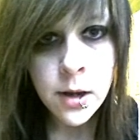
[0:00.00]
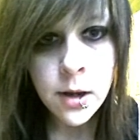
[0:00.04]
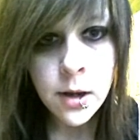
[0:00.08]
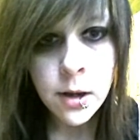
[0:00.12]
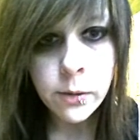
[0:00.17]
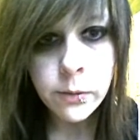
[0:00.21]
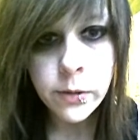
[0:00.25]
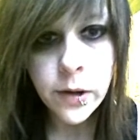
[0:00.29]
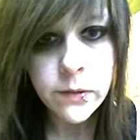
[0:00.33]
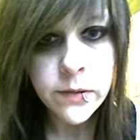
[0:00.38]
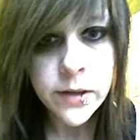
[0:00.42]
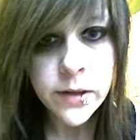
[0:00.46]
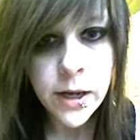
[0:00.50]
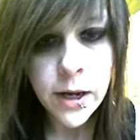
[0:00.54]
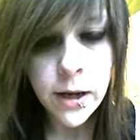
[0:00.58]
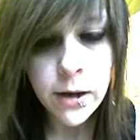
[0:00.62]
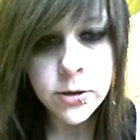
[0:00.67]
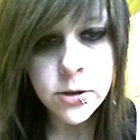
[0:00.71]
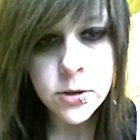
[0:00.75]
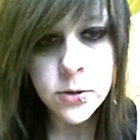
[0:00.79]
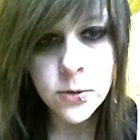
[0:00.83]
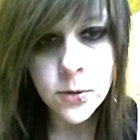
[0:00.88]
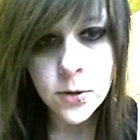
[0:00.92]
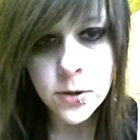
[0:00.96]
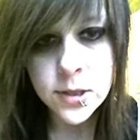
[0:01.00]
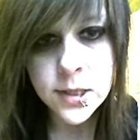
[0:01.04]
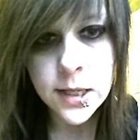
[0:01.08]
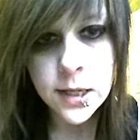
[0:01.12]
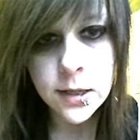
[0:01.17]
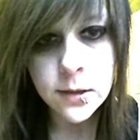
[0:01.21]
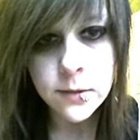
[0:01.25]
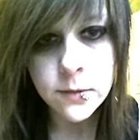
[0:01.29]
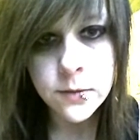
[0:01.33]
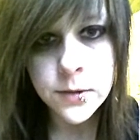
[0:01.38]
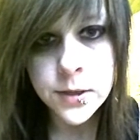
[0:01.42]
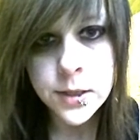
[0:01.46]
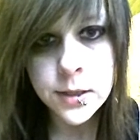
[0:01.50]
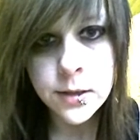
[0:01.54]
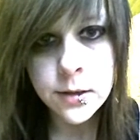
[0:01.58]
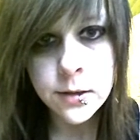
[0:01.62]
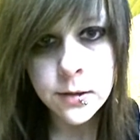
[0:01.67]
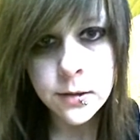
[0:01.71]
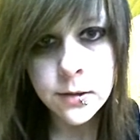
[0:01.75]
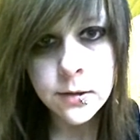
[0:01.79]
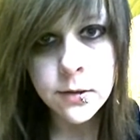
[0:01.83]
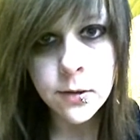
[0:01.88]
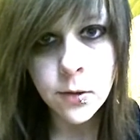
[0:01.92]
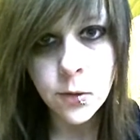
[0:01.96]
We have the house to ourselves.
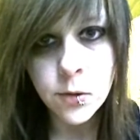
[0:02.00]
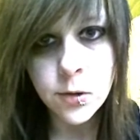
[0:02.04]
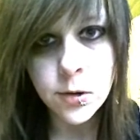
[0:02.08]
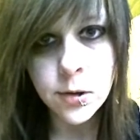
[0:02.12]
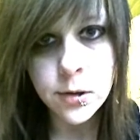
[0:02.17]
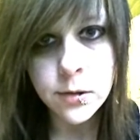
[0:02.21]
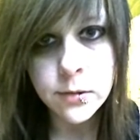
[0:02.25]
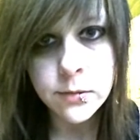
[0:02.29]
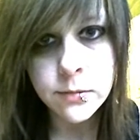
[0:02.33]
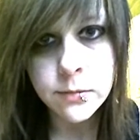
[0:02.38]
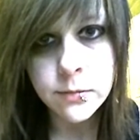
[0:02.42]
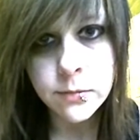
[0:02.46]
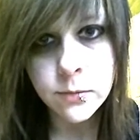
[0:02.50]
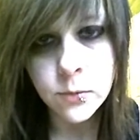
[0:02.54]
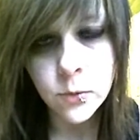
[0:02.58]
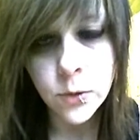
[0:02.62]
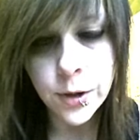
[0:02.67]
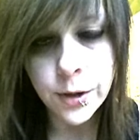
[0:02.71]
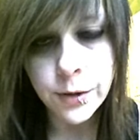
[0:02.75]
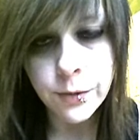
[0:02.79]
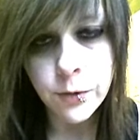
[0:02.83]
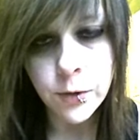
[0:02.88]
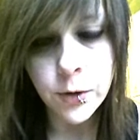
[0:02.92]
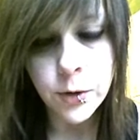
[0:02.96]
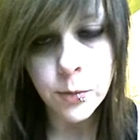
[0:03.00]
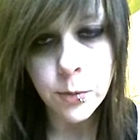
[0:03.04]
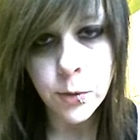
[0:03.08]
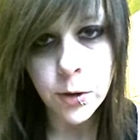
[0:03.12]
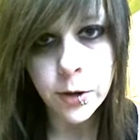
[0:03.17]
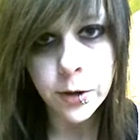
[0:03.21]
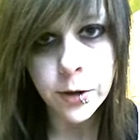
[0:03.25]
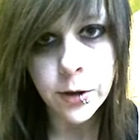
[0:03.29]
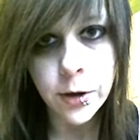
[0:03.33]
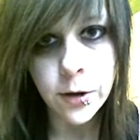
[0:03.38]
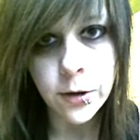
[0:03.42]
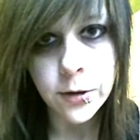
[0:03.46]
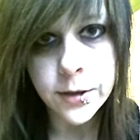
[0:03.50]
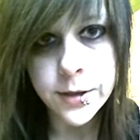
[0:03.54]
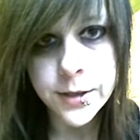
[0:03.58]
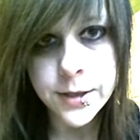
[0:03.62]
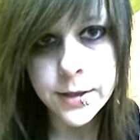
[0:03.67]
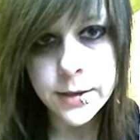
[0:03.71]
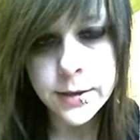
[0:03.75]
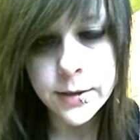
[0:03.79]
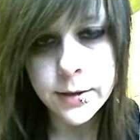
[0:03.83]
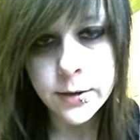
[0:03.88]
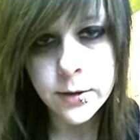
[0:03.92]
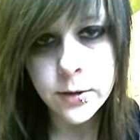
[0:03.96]
Or whatever you want to call
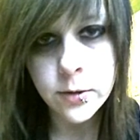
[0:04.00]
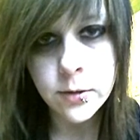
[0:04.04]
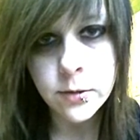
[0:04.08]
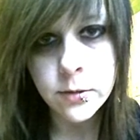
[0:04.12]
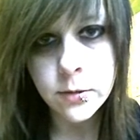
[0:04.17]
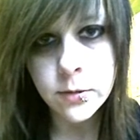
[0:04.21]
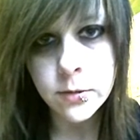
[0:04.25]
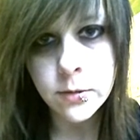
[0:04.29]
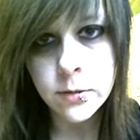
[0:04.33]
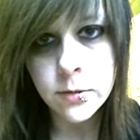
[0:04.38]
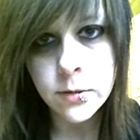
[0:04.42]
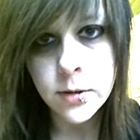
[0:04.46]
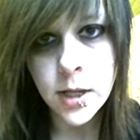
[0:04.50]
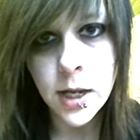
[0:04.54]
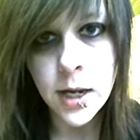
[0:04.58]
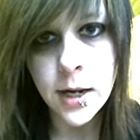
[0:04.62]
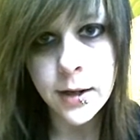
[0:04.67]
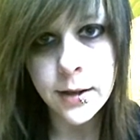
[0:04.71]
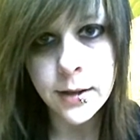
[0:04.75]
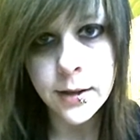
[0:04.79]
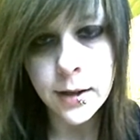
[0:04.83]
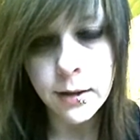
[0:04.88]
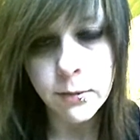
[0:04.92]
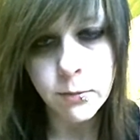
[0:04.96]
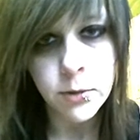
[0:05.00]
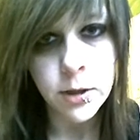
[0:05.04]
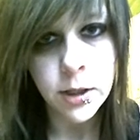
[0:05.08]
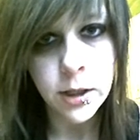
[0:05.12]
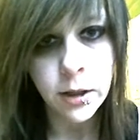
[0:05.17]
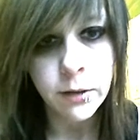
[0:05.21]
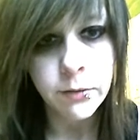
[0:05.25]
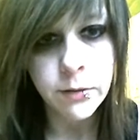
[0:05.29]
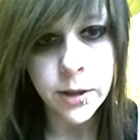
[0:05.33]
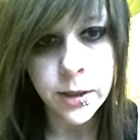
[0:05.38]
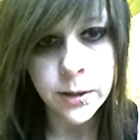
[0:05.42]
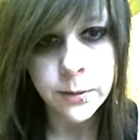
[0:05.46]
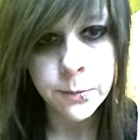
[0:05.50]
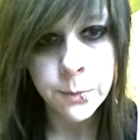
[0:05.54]
this thing that we live in.